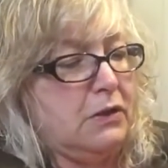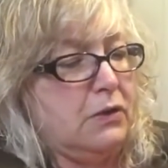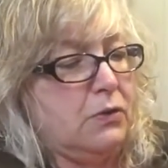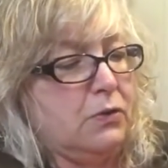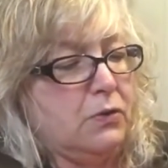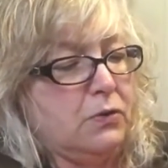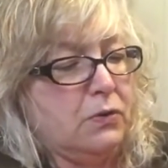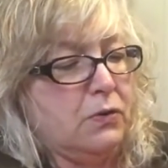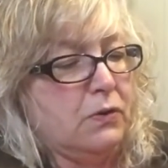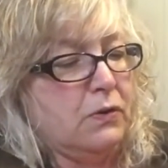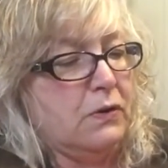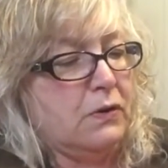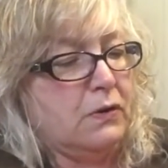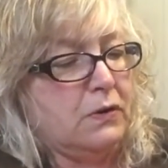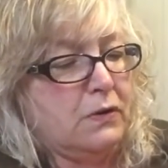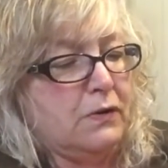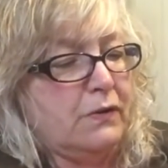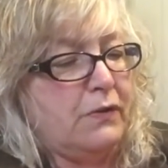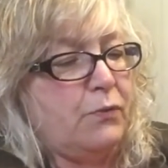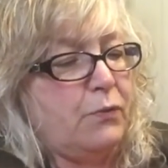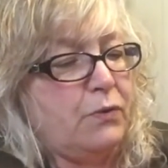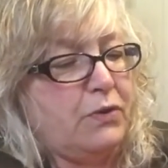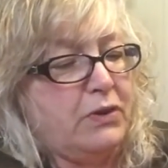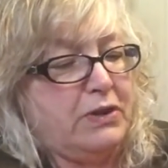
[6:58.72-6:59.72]

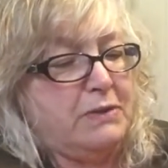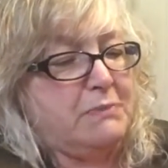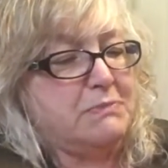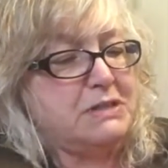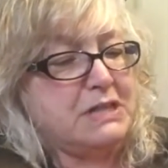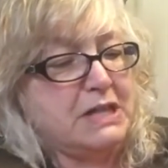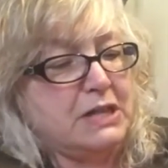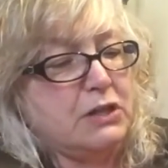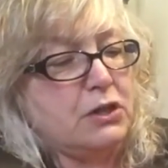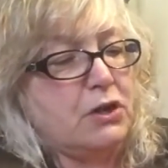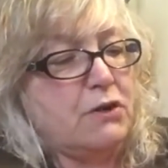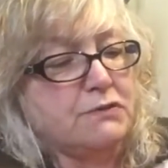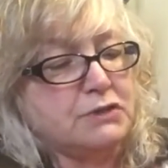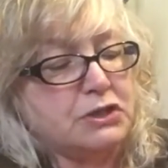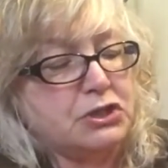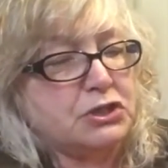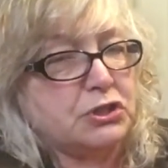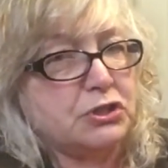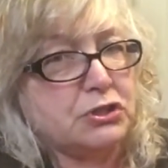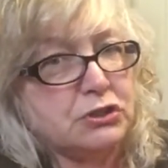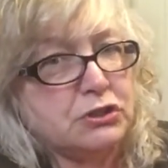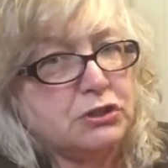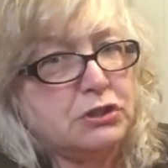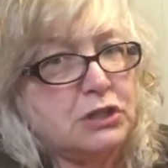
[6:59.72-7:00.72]
Or the William Tell
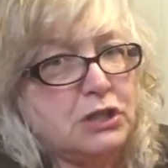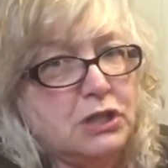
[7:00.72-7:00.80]
Overture.